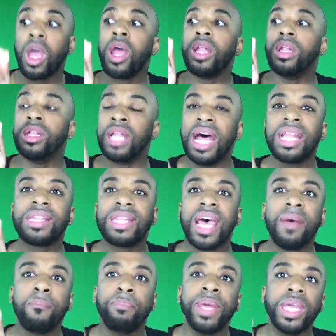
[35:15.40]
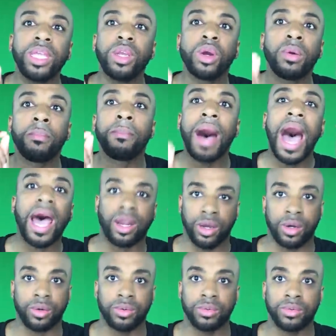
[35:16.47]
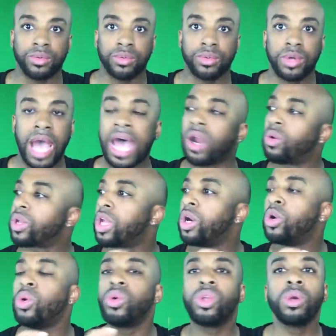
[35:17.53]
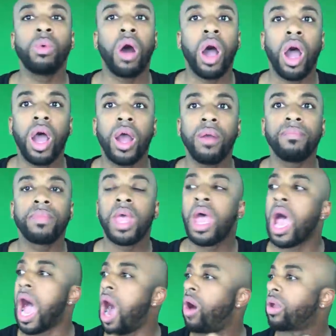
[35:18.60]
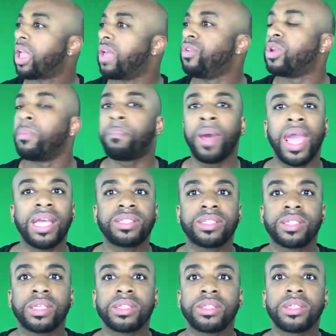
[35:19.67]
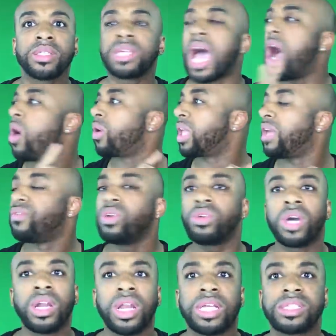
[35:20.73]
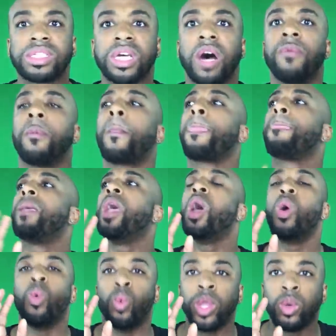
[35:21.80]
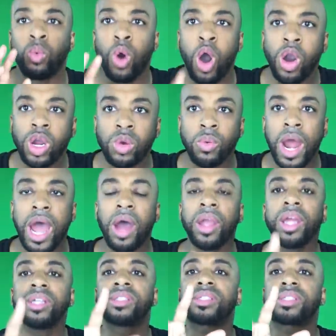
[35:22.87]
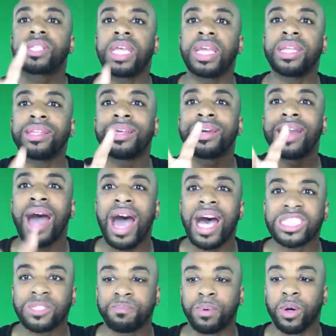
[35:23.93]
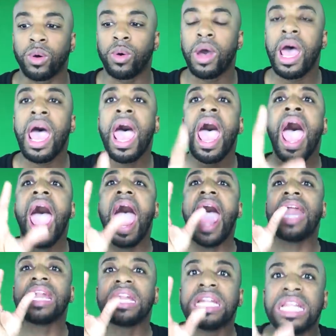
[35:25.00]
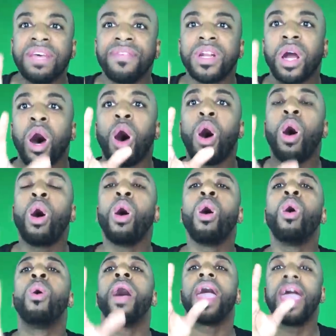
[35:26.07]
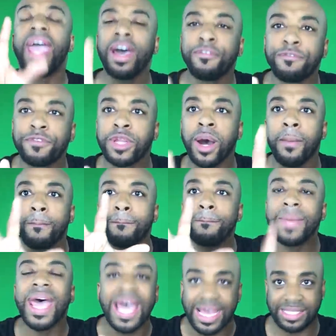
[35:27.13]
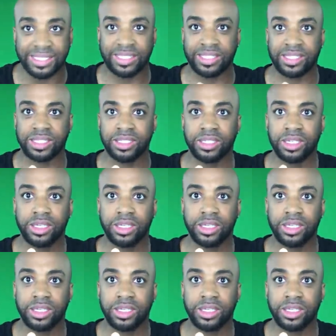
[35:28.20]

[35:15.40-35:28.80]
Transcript: Let that be your motto. I don't care who you are. I don't care if you're the Pace Sisters. I don't care if you're none of that stuff. We walk around here singing the gospel and living a whole effed up mess.